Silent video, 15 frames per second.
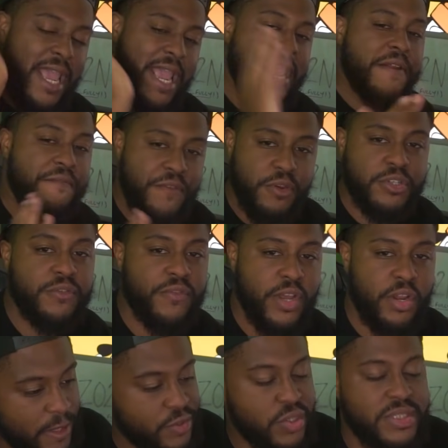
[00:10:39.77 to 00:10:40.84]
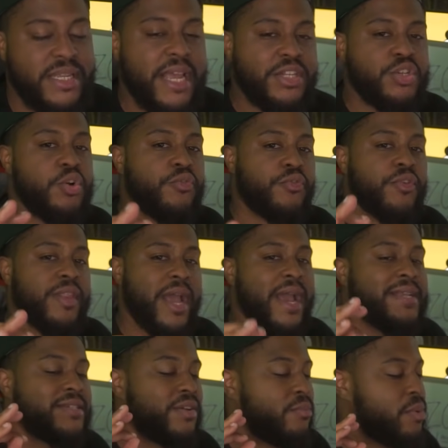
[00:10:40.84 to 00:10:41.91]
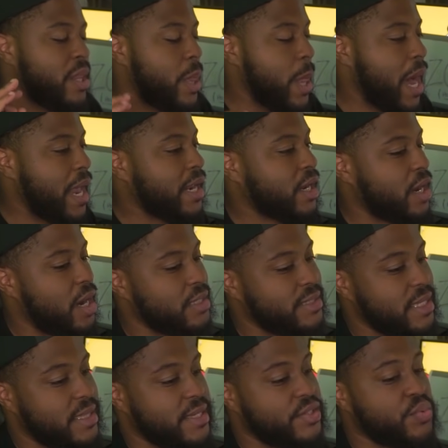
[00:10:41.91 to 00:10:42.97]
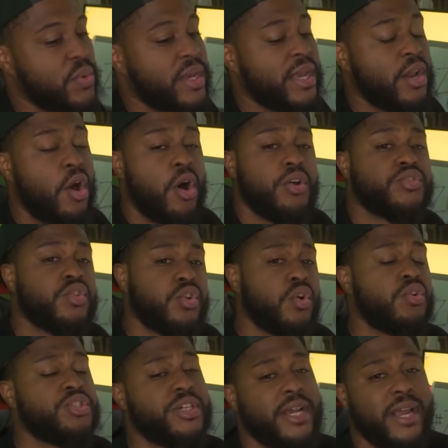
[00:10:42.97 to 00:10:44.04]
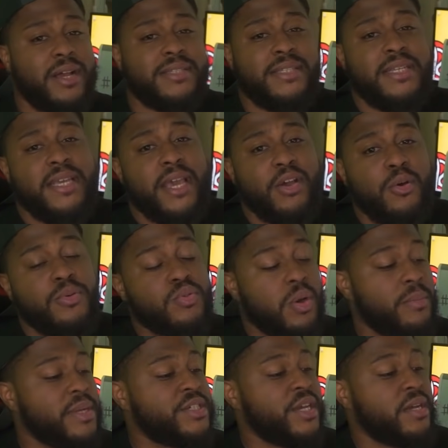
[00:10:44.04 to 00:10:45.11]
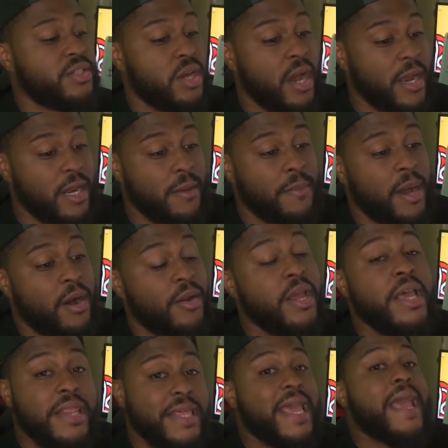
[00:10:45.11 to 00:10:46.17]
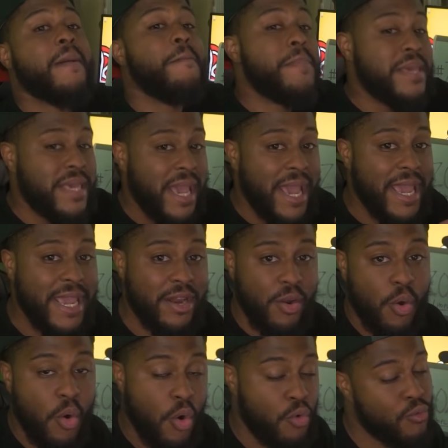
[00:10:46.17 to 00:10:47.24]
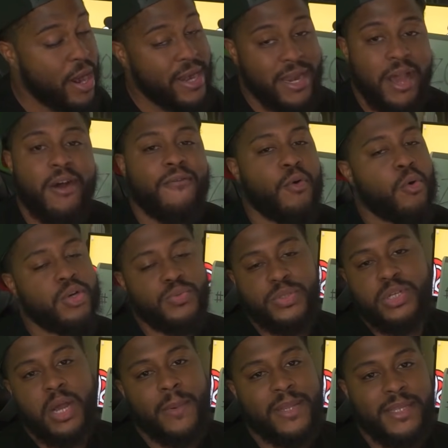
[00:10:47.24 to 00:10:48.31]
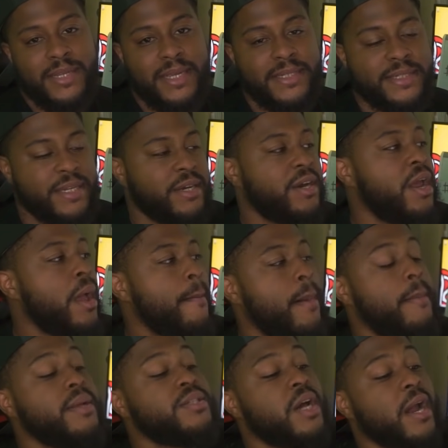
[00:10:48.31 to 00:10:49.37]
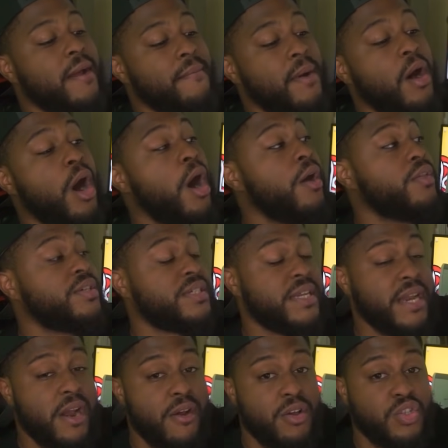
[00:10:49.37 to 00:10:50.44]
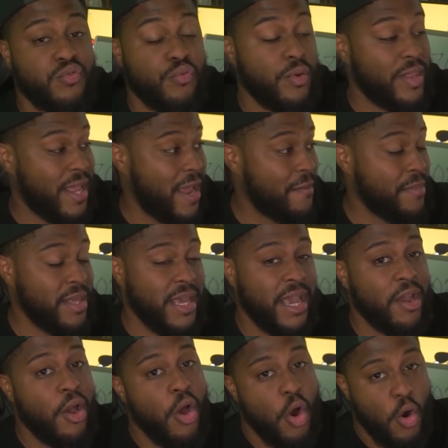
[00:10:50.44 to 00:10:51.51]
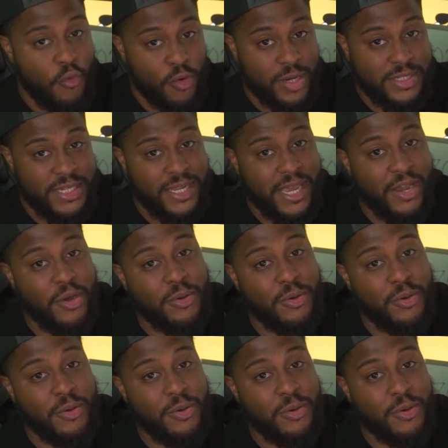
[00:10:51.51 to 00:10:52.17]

in future videos, so stay tuned for that. It's going to be a lot of content this week, and also go check out CK Hoops, where I'll be talking about the NBA in whole. Right now, of course, we talk about the Knicks here. I'll be talking about other scenarios for the NBA over on CK